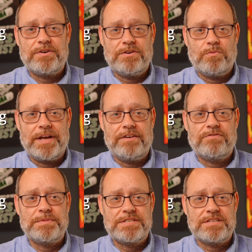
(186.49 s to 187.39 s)
and away
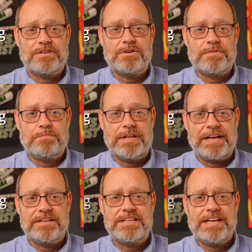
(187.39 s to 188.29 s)
from the center of the
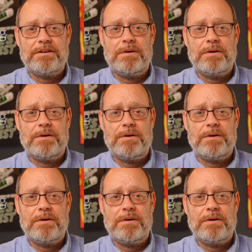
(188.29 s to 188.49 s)
plant to get